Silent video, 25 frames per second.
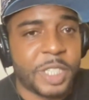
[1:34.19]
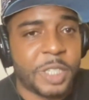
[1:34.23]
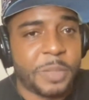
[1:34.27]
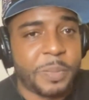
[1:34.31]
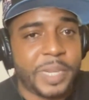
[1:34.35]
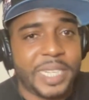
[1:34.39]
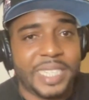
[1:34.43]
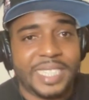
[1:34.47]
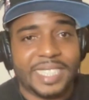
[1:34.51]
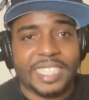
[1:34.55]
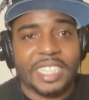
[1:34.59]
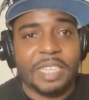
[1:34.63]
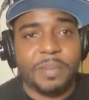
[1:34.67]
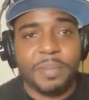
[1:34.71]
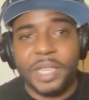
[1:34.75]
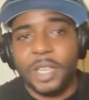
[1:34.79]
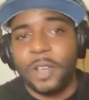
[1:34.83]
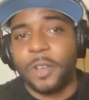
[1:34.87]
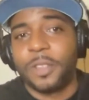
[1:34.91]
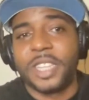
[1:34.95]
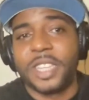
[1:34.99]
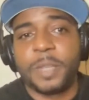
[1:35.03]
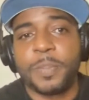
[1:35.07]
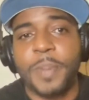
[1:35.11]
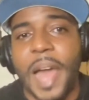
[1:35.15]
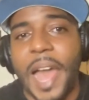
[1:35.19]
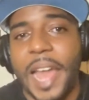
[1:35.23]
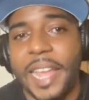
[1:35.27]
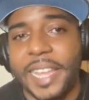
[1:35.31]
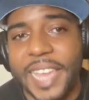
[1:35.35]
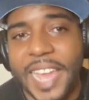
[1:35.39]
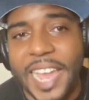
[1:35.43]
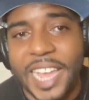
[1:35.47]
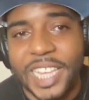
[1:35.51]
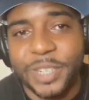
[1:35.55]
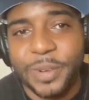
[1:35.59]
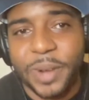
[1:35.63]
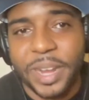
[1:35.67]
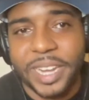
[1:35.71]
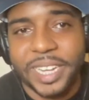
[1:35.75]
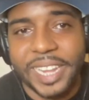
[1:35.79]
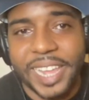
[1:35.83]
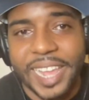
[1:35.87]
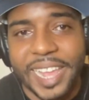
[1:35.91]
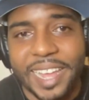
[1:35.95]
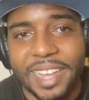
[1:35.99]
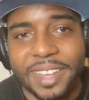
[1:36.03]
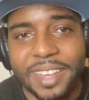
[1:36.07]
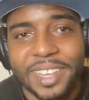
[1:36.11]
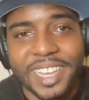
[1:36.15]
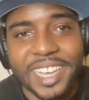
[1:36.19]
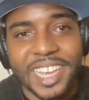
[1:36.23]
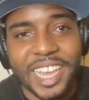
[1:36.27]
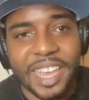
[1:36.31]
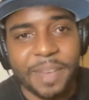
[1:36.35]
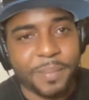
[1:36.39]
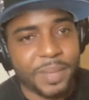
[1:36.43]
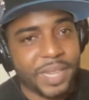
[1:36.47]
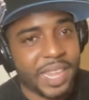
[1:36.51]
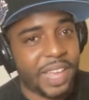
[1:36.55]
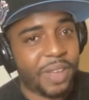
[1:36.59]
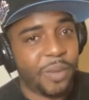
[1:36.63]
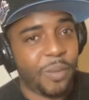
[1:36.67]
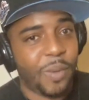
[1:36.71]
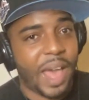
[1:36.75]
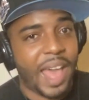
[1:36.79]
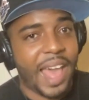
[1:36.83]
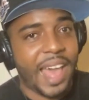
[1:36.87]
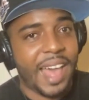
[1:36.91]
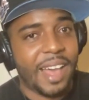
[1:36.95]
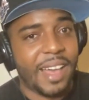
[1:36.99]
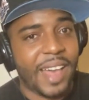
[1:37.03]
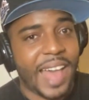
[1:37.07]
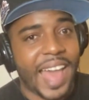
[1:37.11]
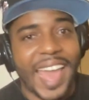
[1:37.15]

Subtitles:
may see me on this podcast right now and be like, wow,